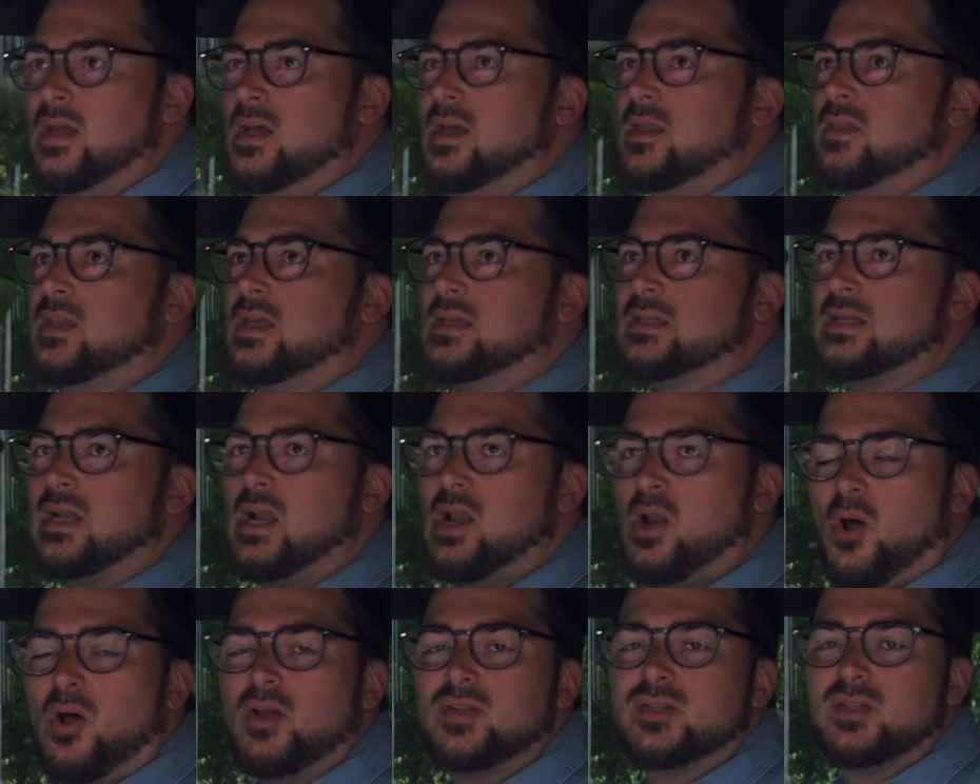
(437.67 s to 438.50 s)
There's
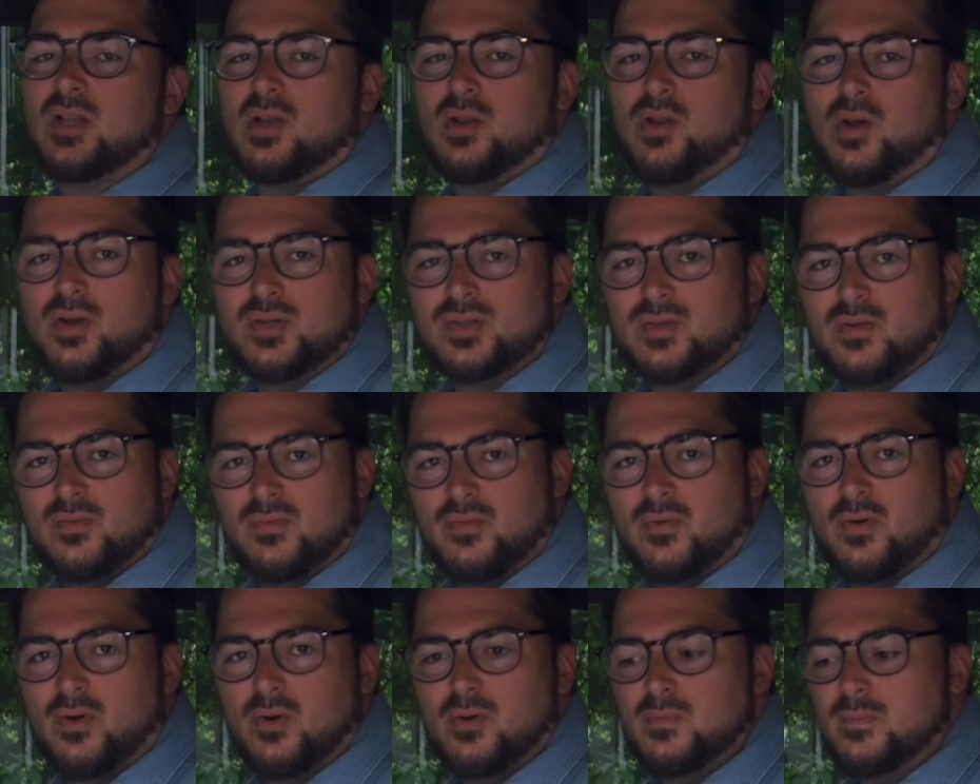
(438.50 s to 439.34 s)
lots and lots of
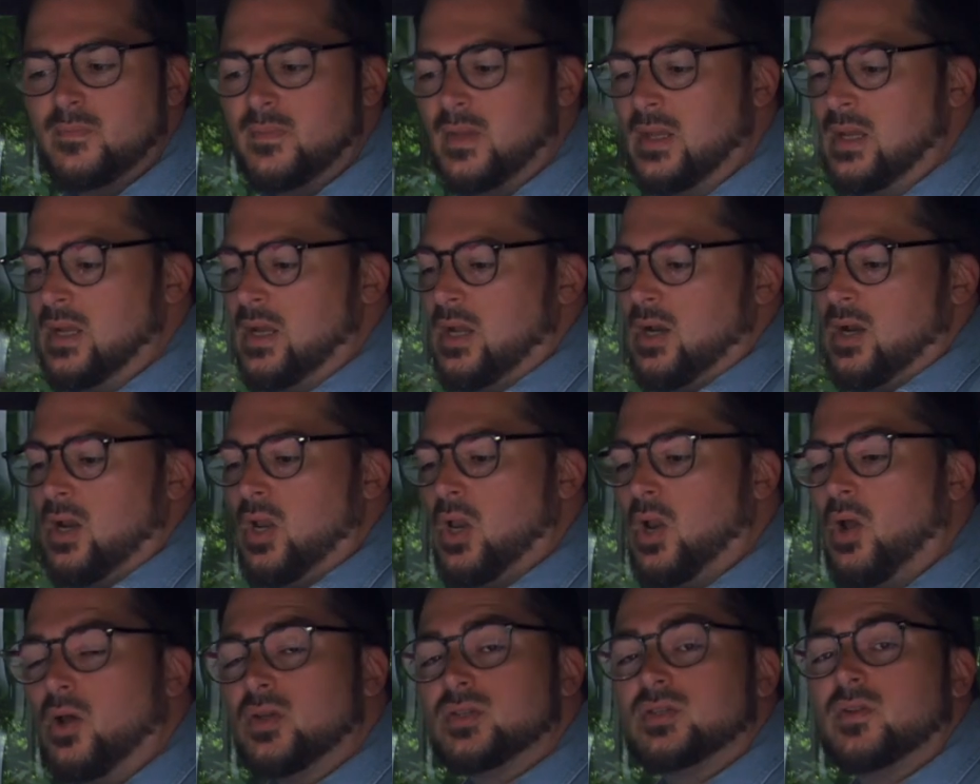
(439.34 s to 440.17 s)
room,
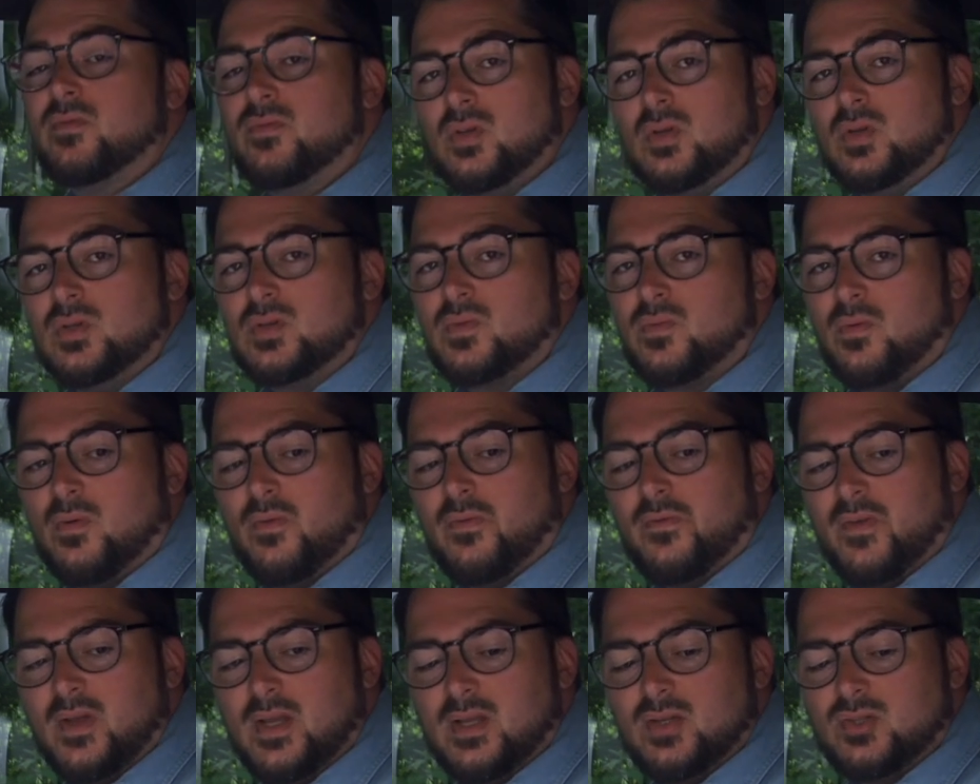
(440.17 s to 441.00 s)
lots of useful
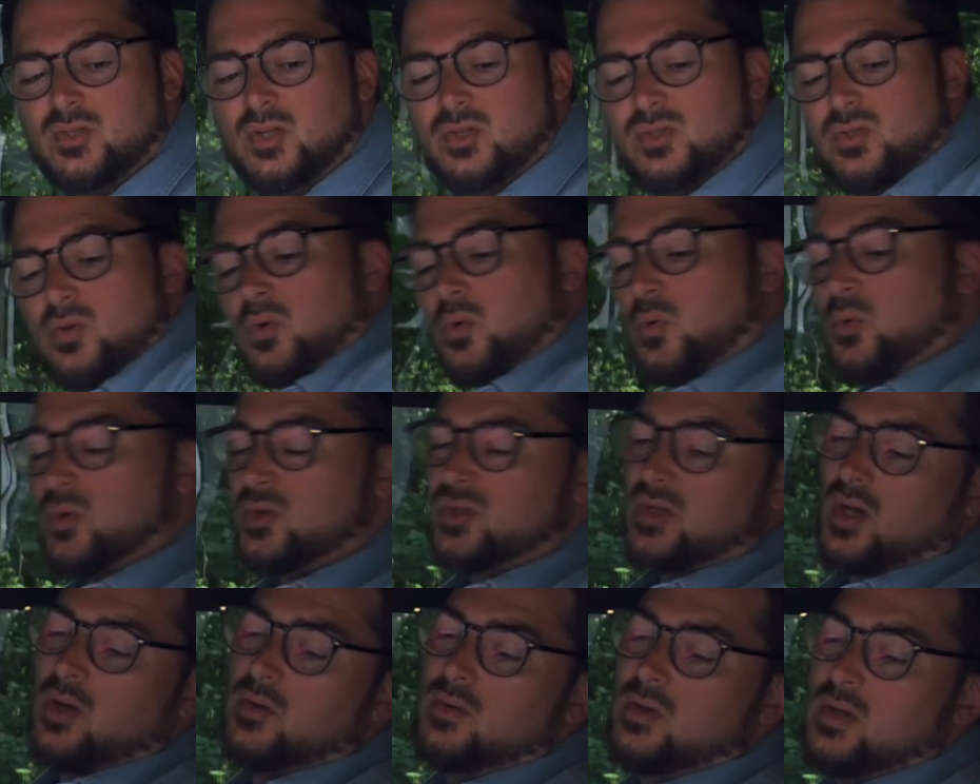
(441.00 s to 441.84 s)
features, and
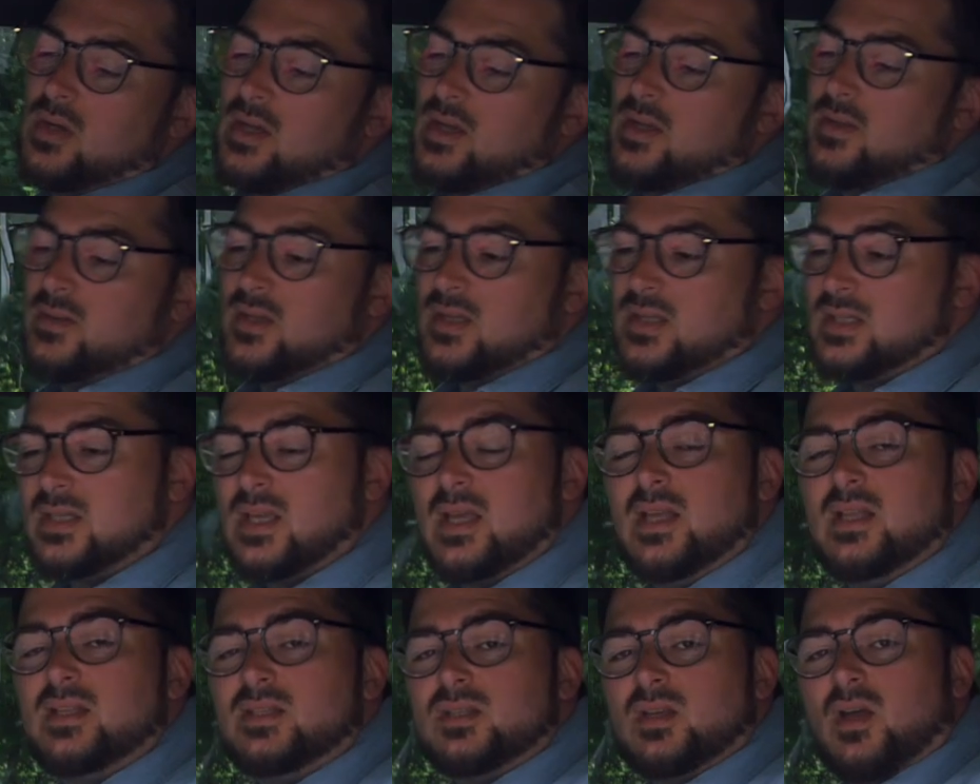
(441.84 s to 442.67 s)
also the
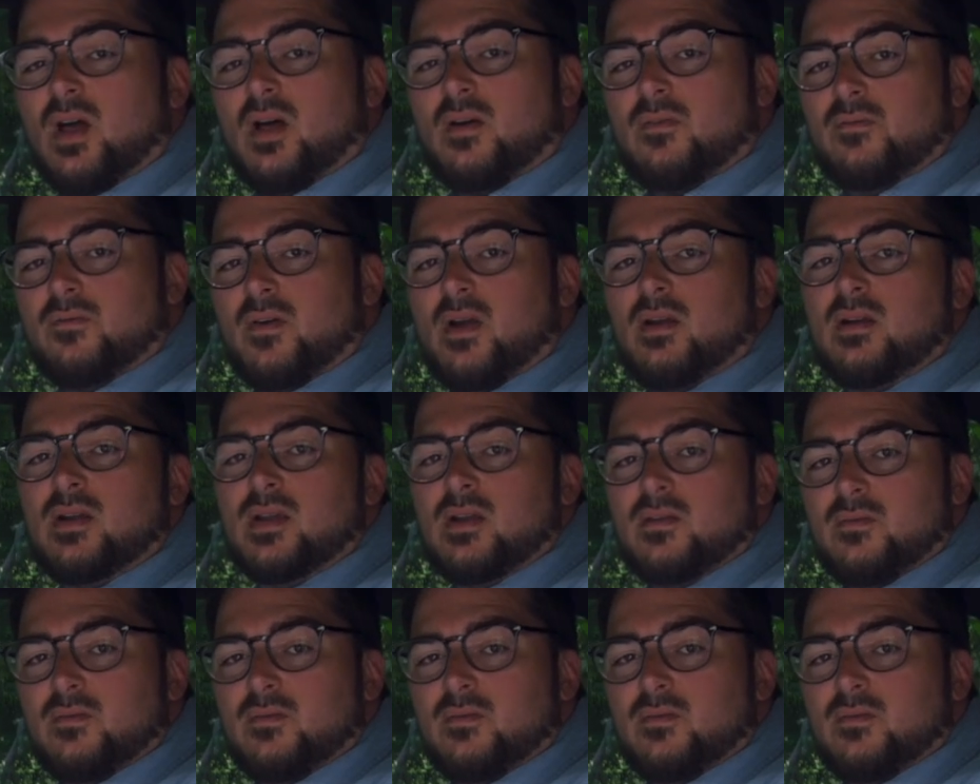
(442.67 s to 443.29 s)
seats are very,